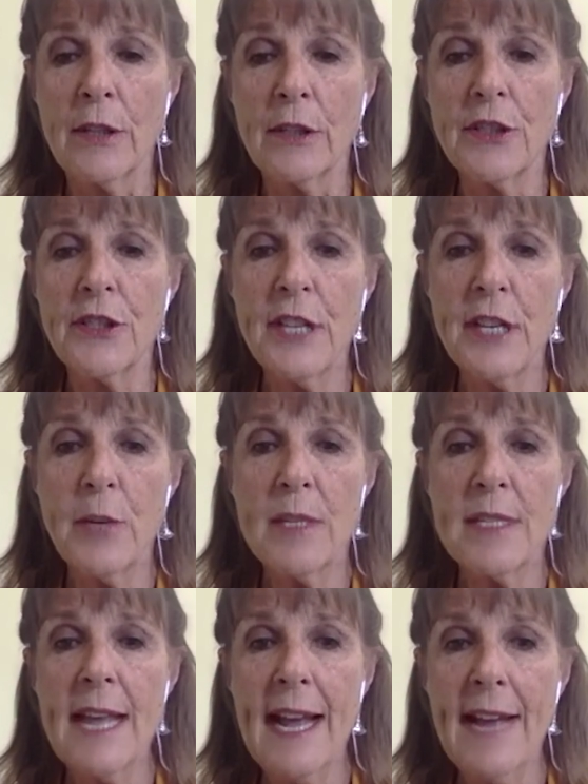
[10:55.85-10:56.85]
she
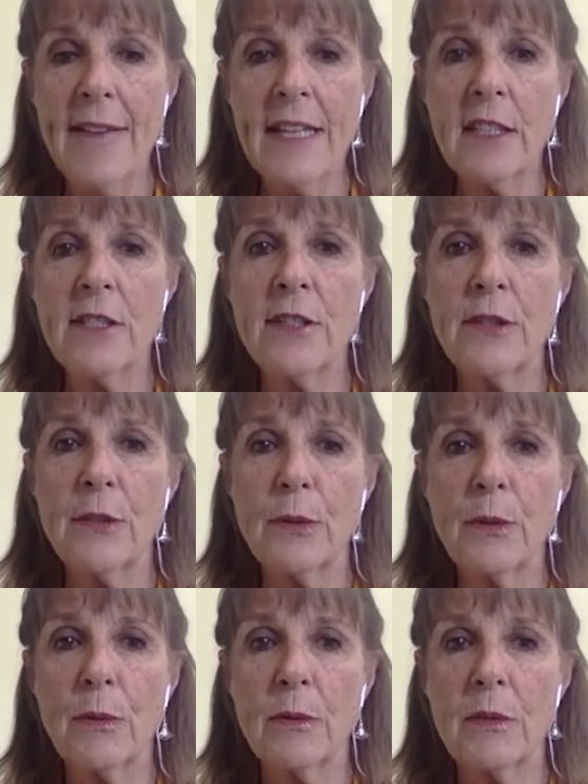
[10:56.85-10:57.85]
was having
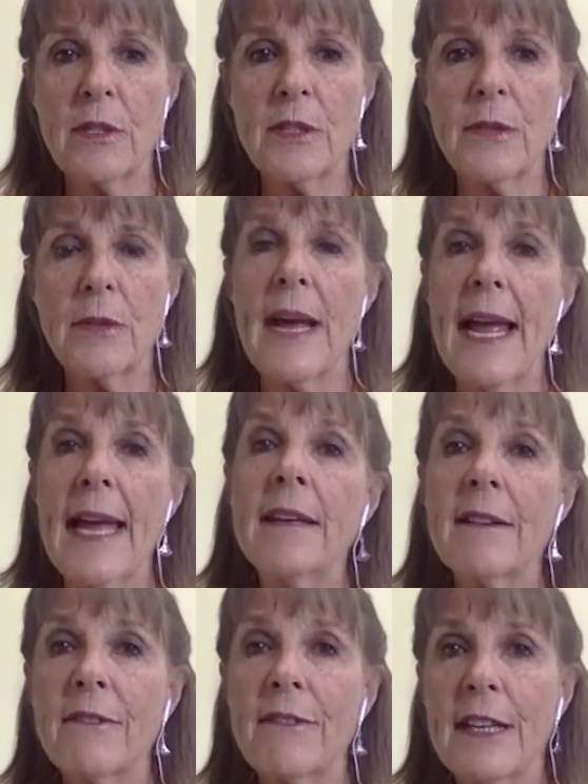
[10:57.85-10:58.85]
to do
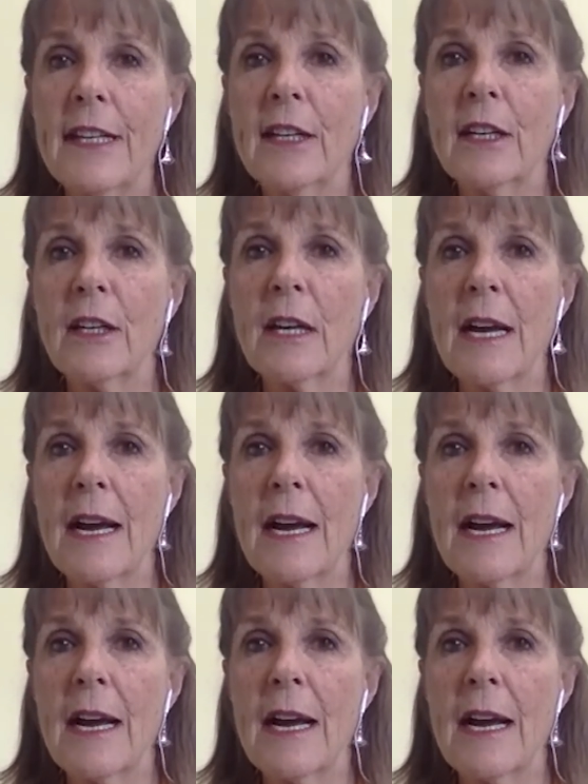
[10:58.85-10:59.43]
end-of-year